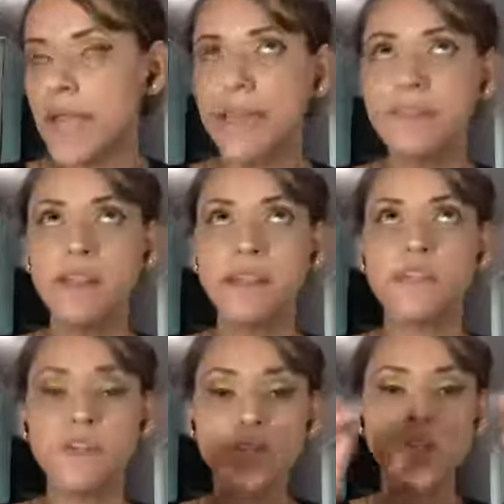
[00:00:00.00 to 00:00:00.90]
and then
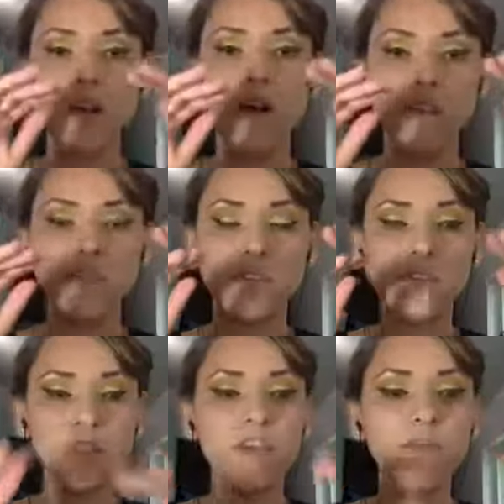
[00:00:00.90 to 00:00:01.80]
so there's
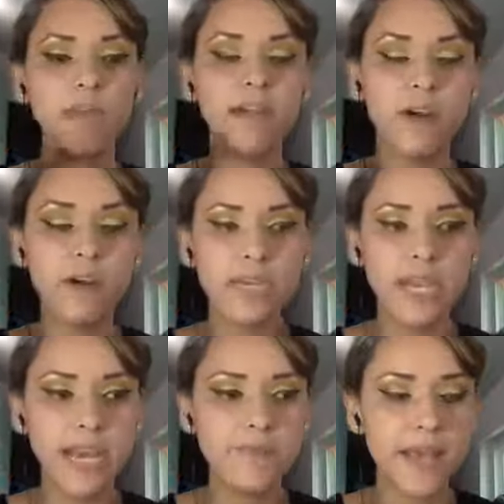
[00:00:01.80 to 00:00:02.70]
12 main
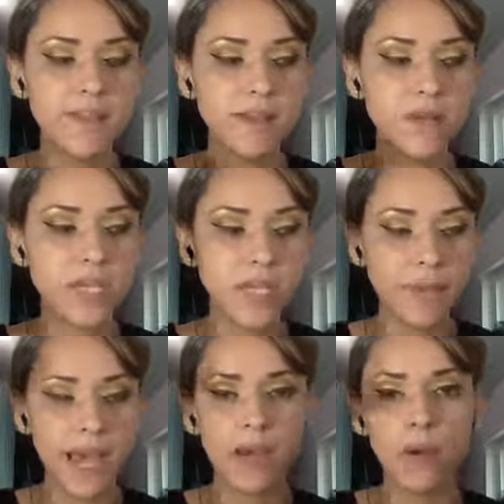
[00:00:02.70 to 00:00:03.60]
archetypes, and then there's
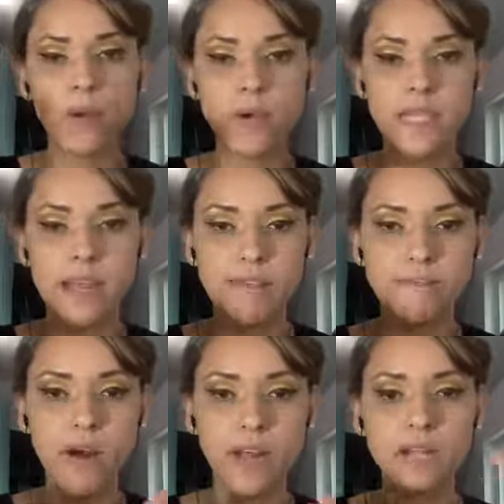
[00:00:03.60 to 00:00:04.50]
subcategories that
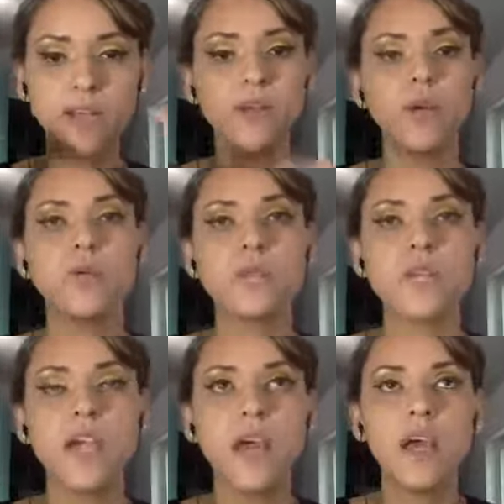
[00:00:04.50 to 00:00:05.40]
fall under those.